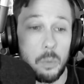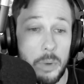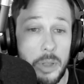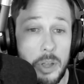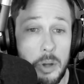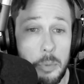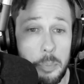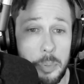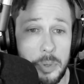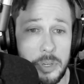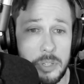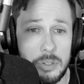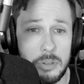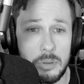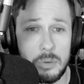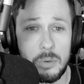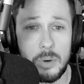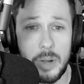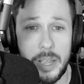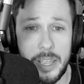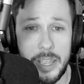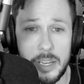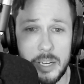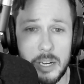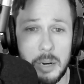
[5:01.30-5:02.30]
We open to
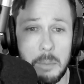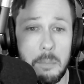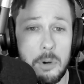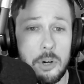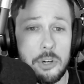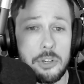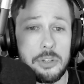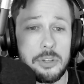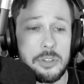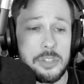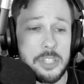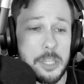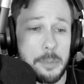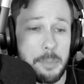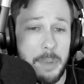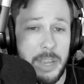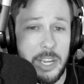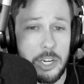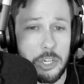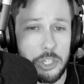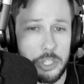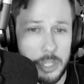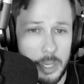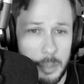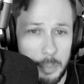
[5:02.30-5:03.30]
a commercial
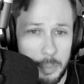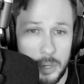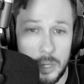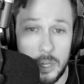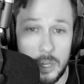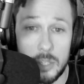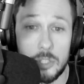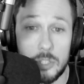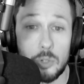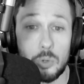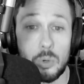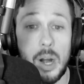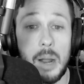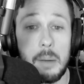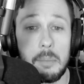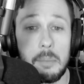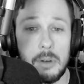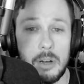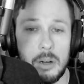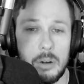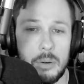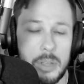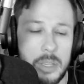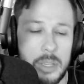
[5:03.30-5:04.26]
spaceship, Nostromo,